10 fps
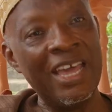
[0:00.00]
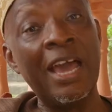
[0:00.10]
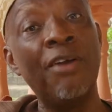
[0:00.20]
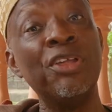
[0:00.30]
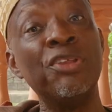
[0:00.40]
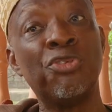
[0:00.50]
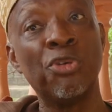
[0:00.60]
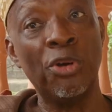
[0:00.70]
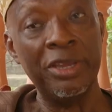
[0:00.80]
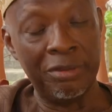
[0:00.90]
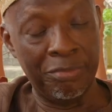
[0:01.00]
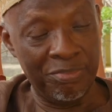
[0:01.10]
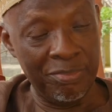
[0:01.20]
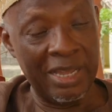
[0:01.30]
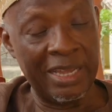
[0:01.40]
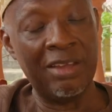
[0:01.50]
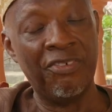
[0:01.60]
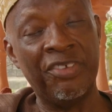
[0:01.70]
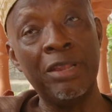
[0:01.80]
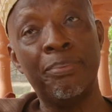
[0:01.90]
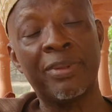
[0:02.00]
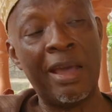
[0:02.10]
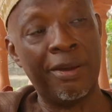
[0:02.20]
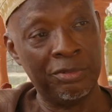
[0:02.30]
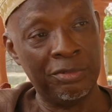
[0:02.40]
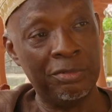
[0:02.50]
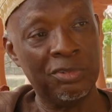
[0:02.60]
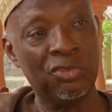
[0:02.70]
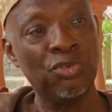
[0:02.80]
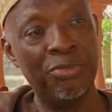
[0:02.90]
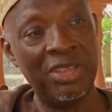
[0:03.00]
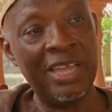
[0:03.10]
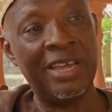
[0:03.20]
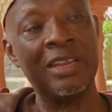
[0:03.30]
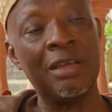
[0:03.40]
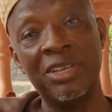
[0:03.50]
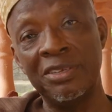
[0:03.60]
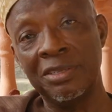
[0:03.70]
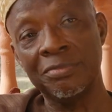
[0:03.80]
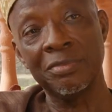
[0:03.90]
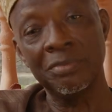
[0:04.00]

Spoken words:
I've enjoyed, and I'm really proud to be an Ahmadiyyat.